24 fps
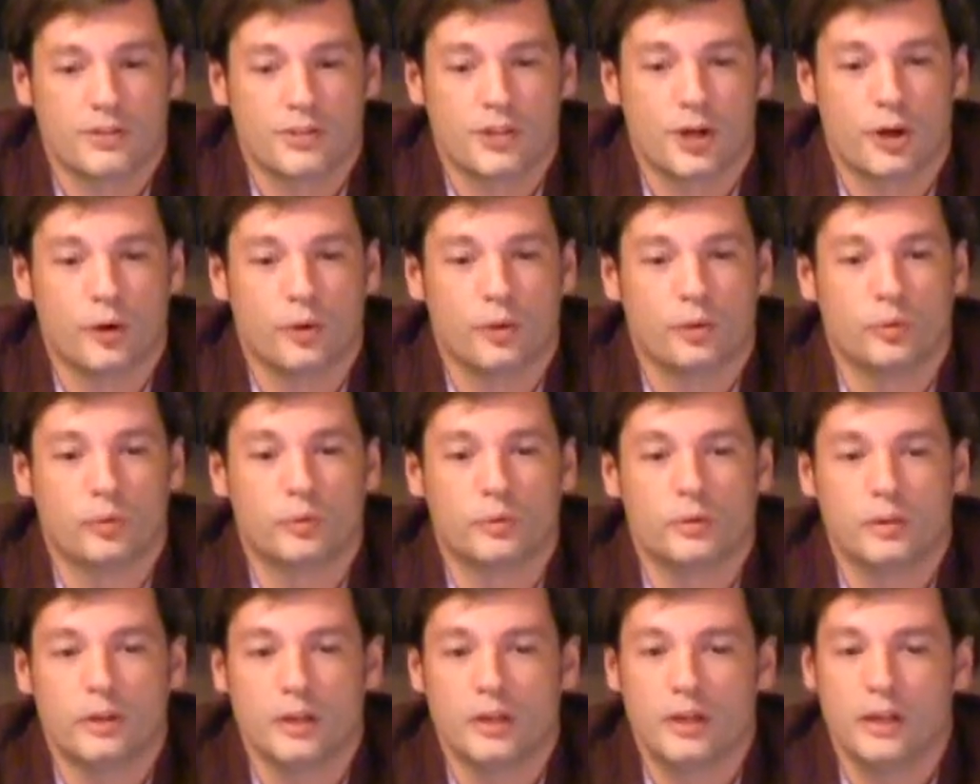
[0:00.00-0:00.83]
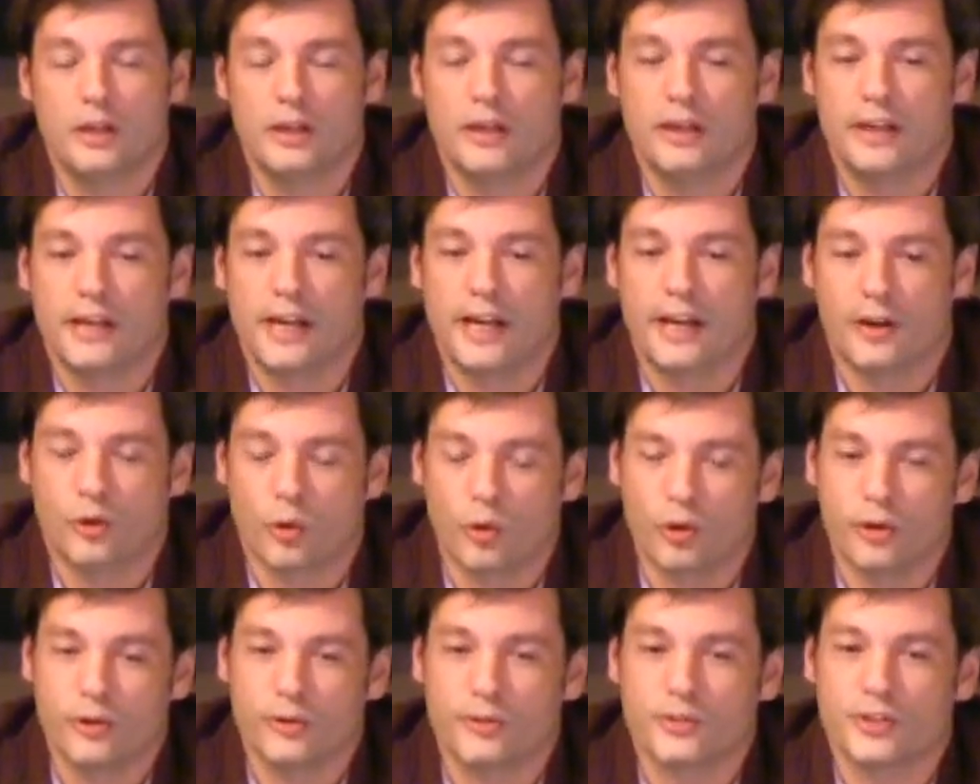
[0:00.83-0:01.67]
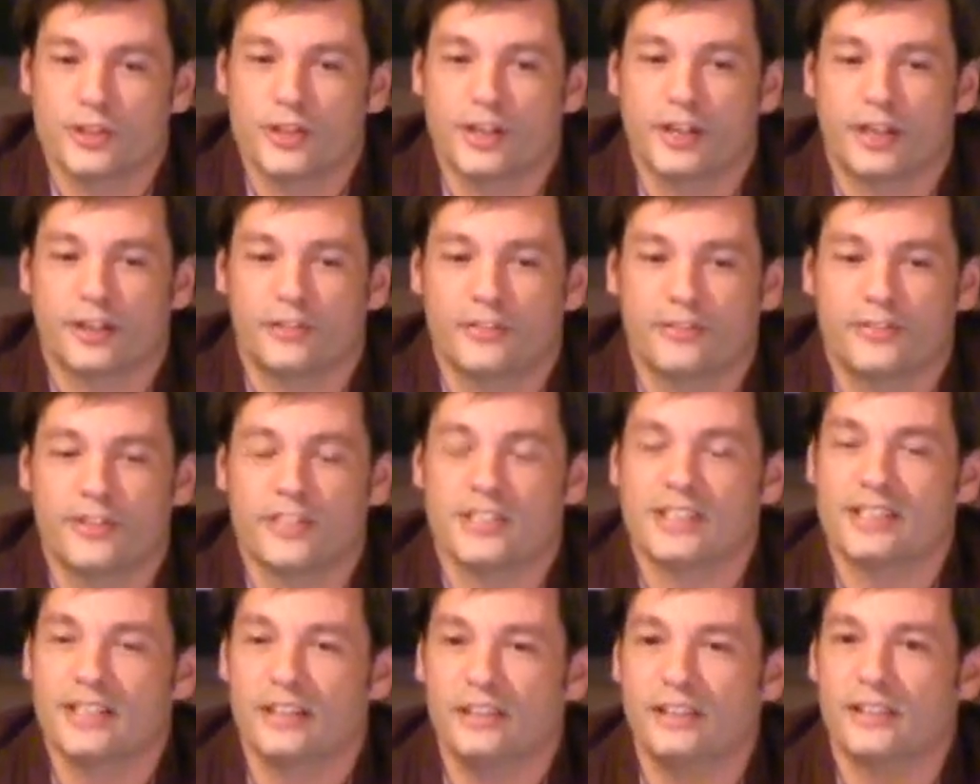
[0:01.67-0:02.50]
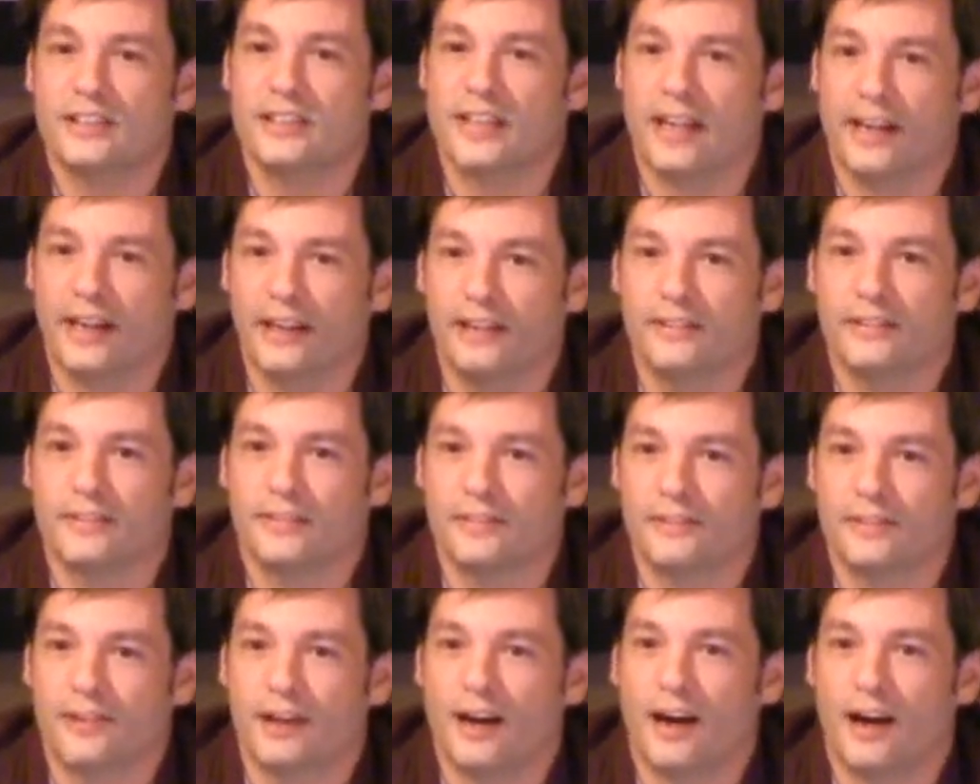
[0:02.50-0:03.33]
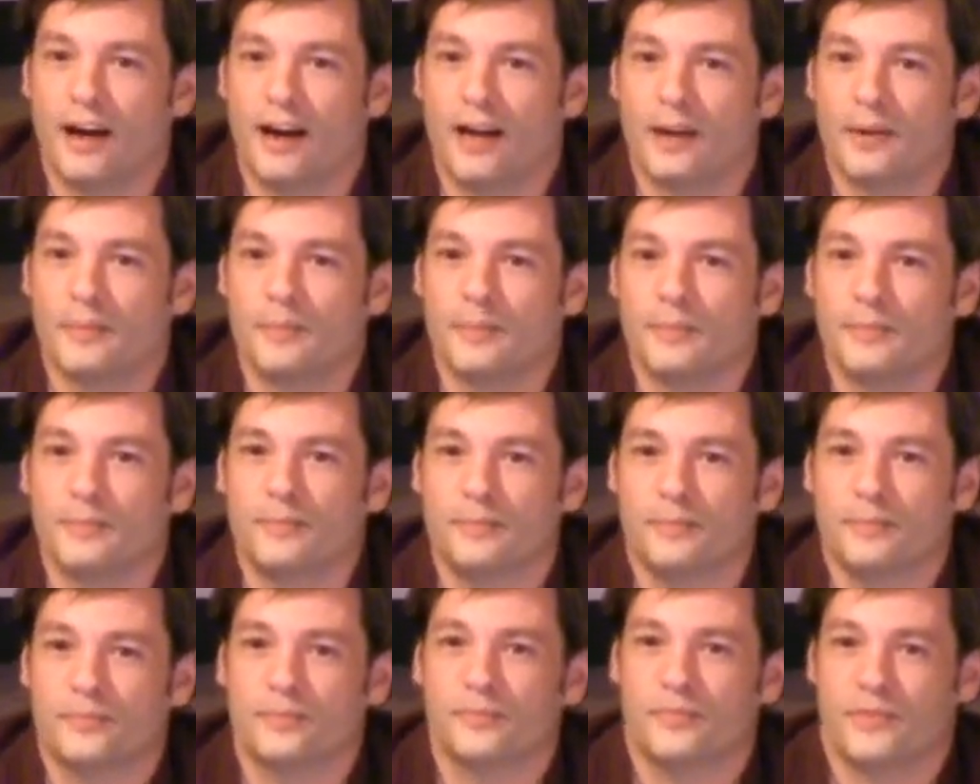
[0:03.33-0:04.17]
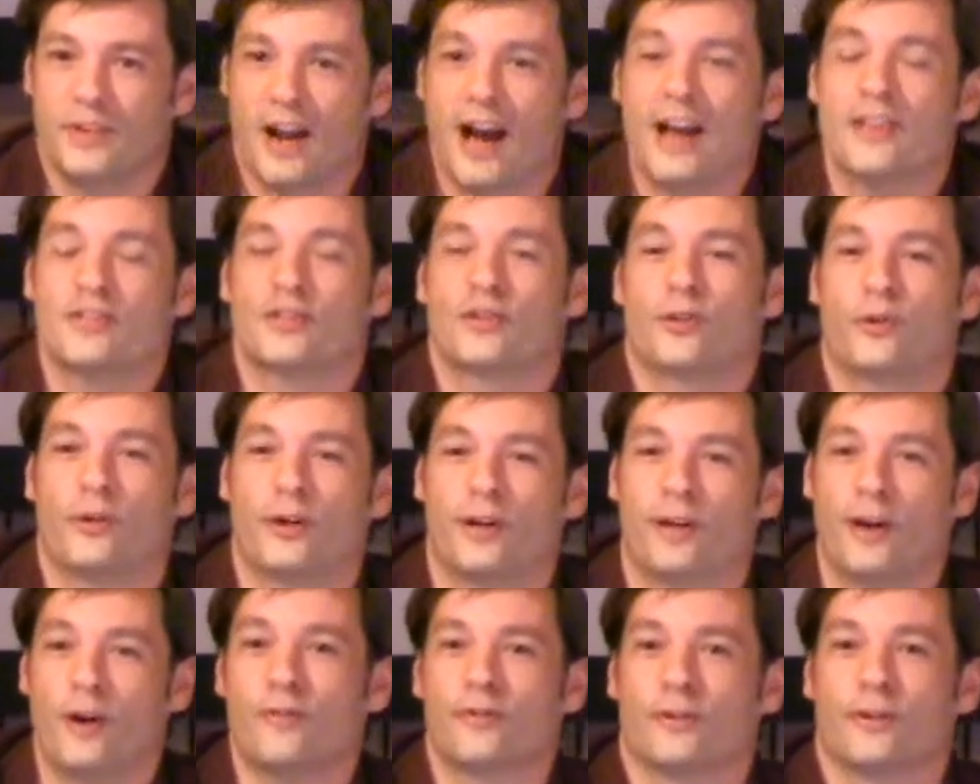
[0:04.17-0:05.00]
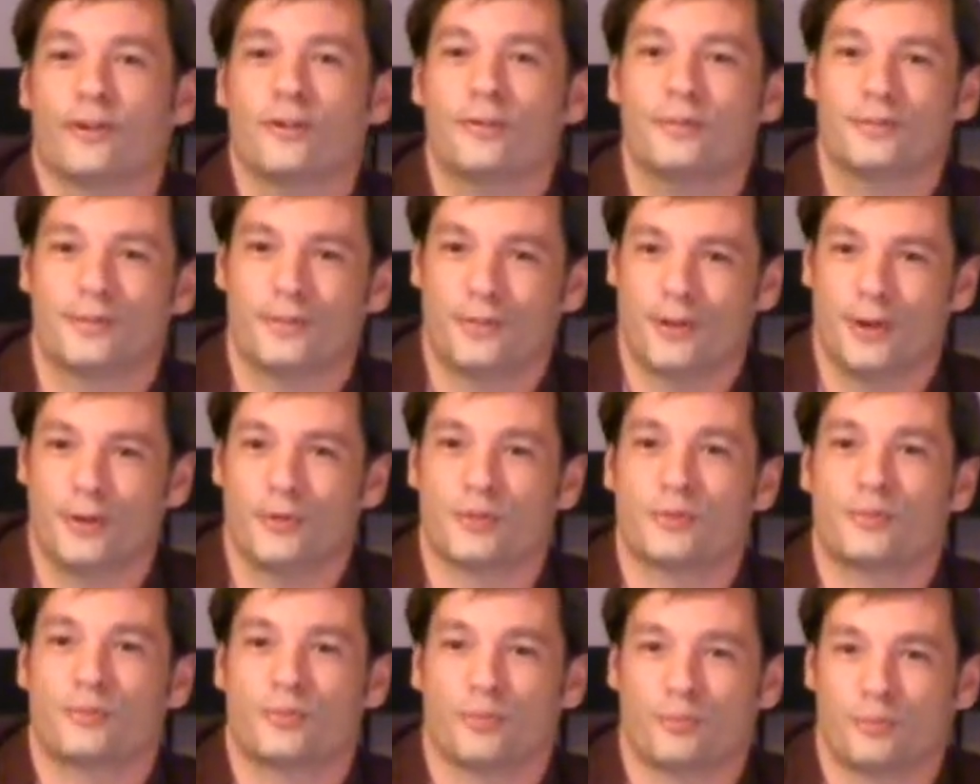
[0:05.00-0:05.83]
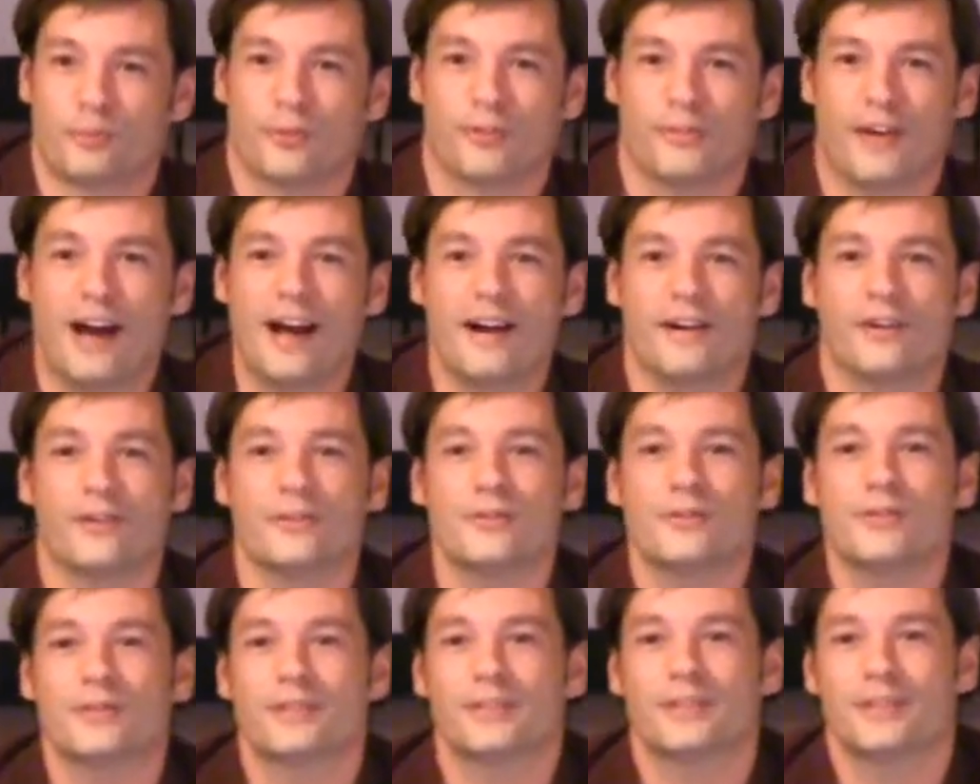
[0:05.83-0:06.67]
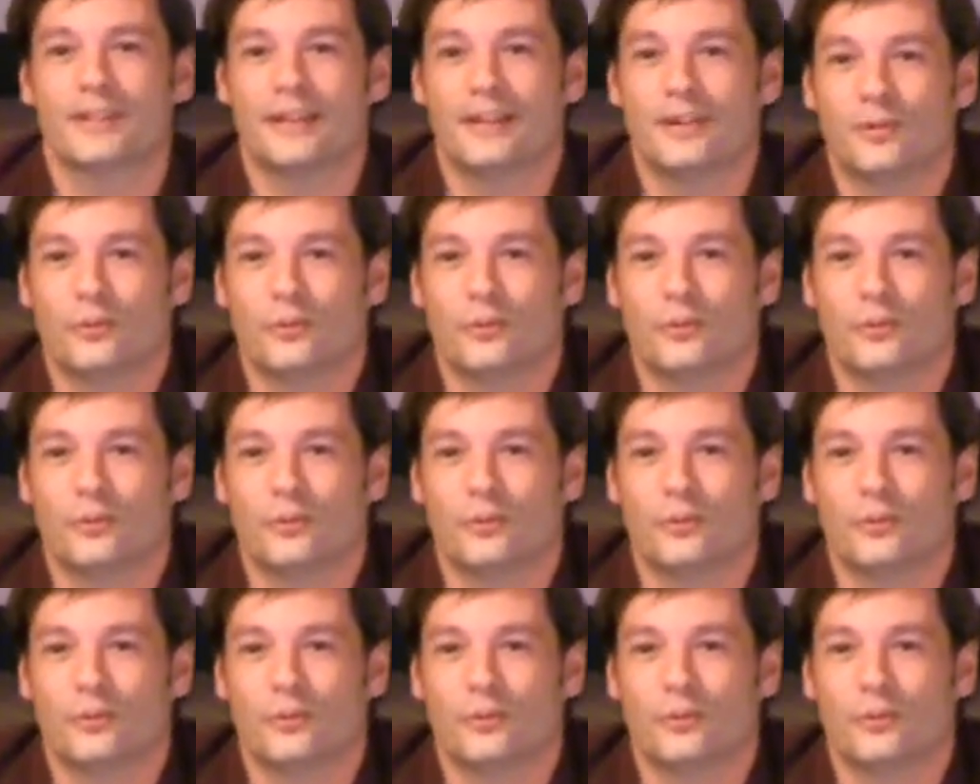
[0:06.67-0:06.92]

so in order to facilitate um, not screwing over those providers,